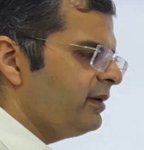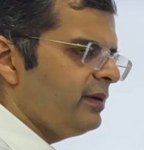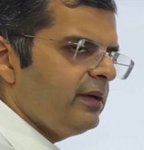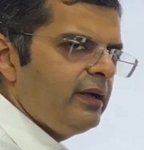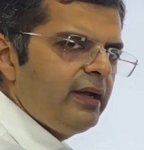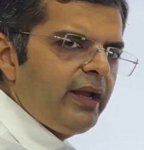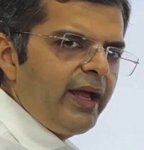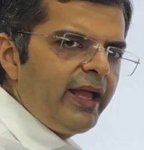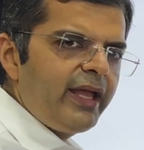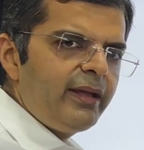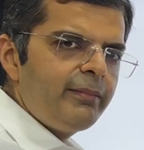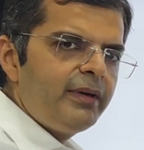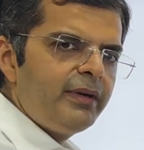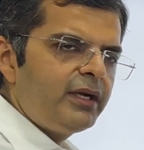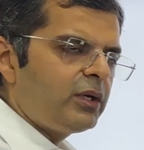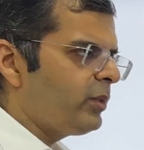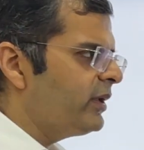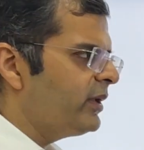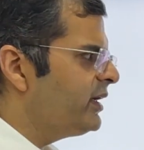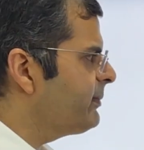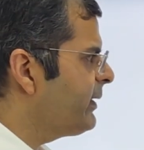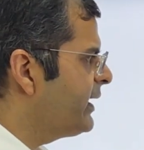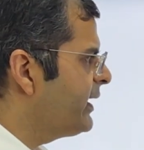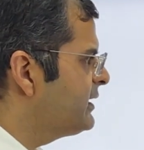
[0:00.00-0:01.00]
lying
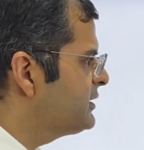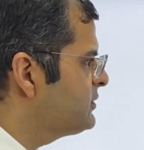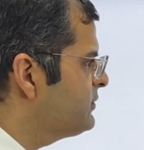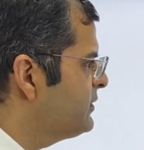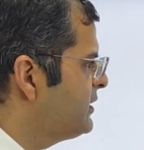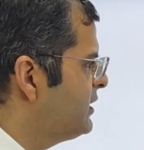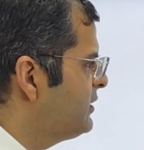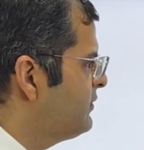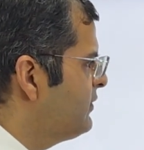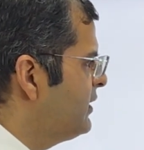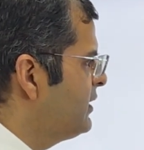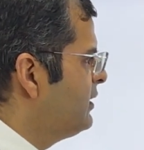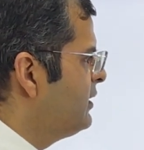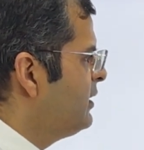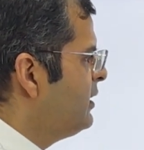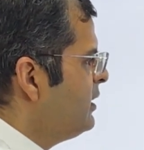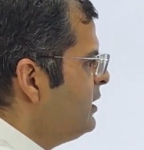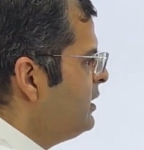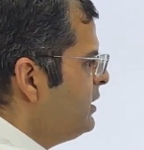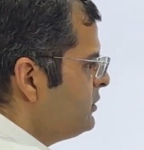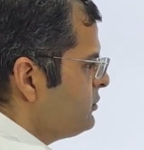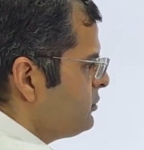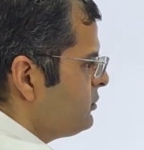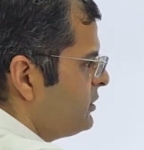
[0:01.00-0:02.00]
between minus 1 and 1.
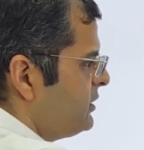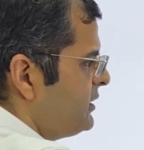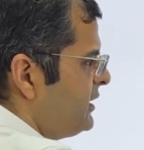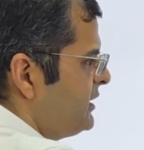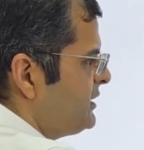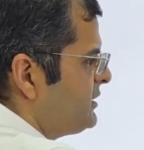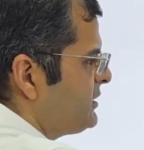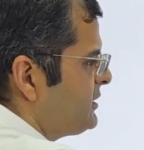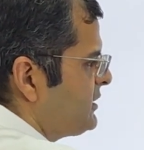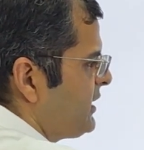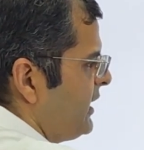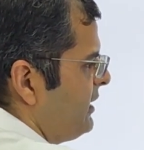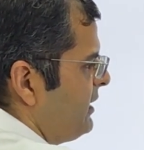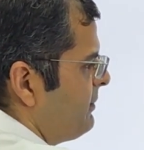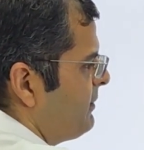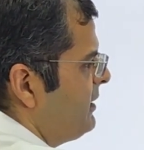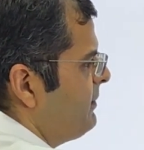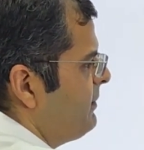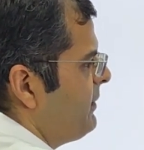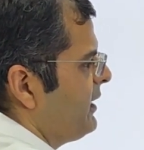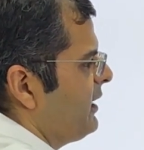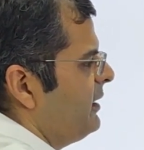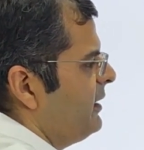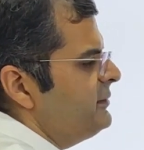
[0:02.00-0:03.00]
So this
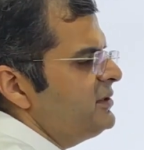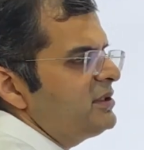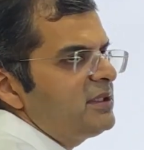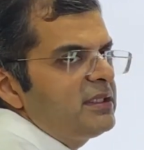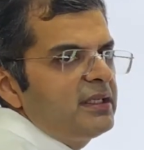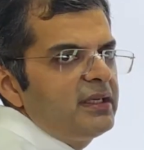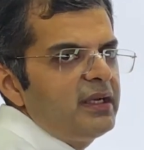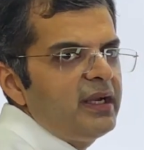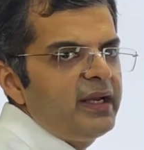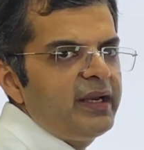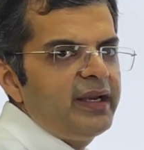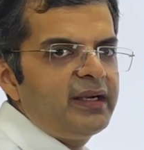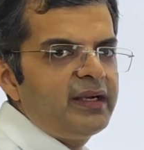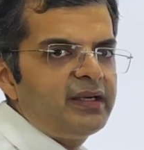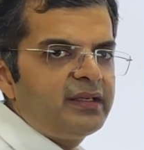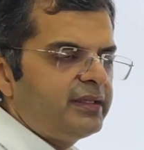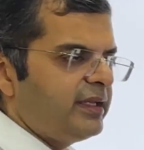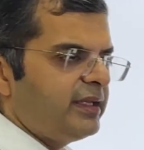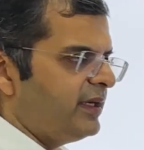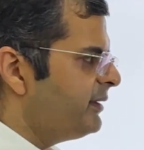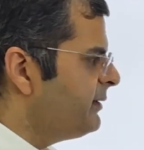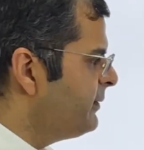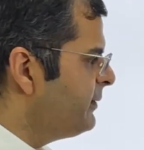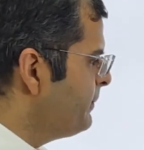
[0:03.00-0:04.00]
statement becomes correct.
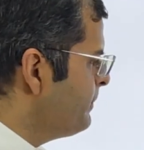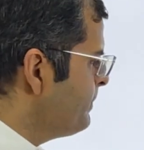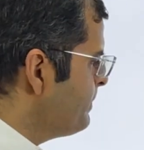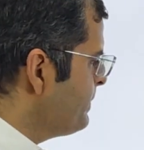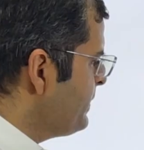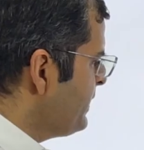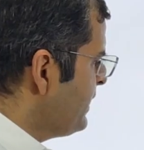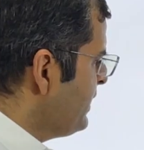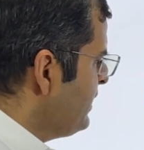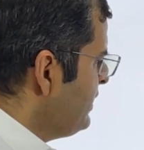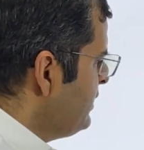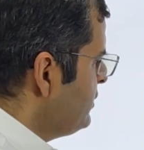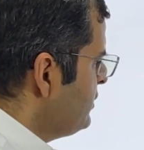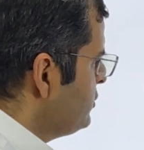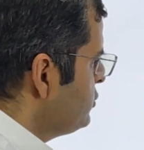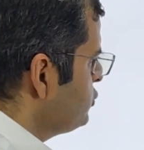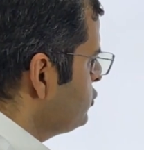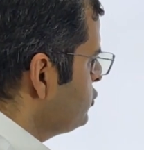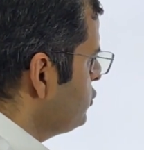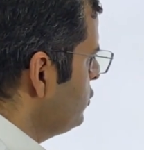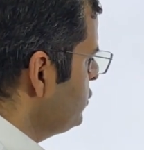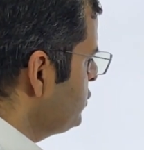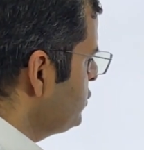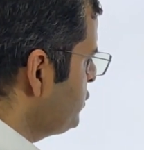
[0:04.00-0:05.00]

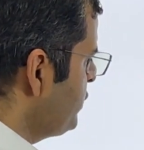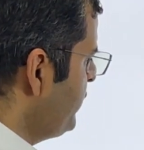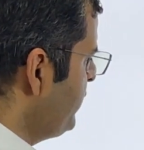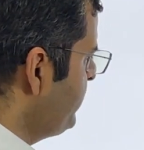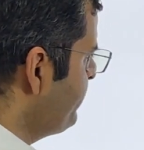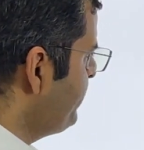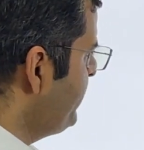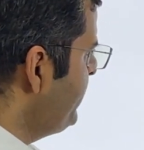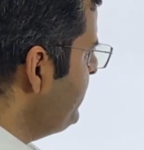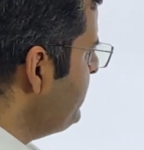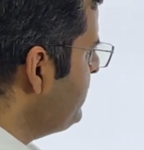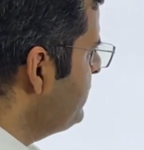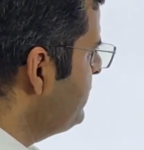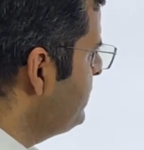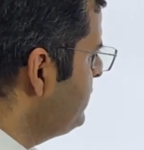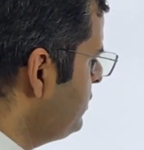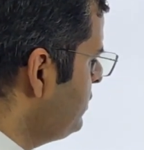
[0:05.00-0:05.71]
So statement